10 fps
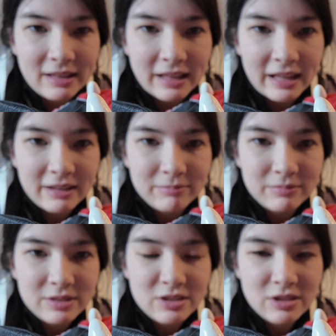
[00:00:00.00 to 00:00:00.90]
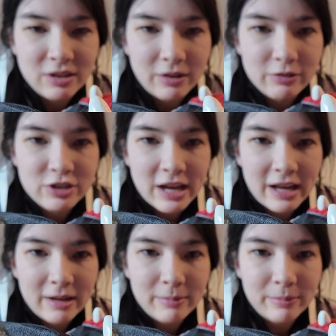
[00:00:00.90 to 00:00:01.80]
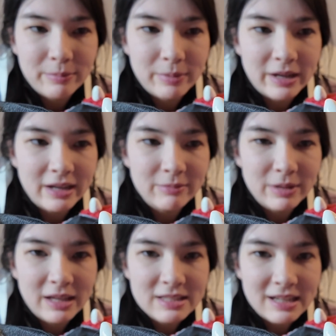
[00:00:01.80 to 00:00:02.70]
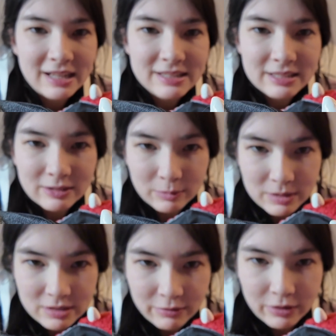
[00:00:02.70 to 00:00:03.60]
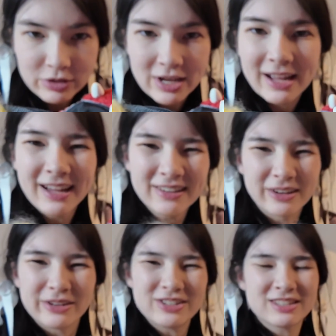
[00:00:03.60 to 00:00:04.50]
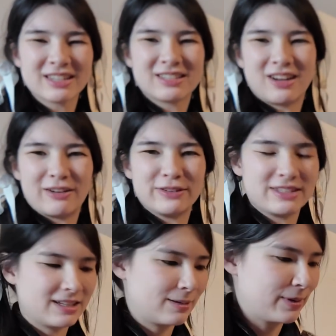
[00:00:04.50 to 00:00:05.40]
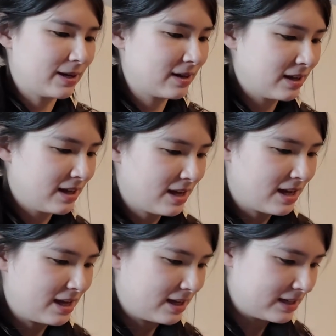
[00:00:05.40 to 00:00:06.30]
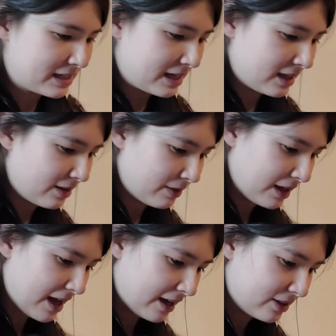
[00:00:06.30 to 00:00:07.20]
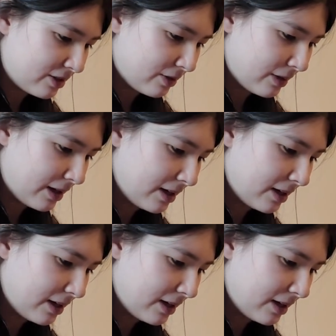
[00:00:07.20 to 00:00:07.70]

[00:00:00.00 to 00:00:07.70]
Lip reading: clay to crochet, but because it has this little piece of crochet, I don't know, it just like softens it a bit, and I think it really adds to it.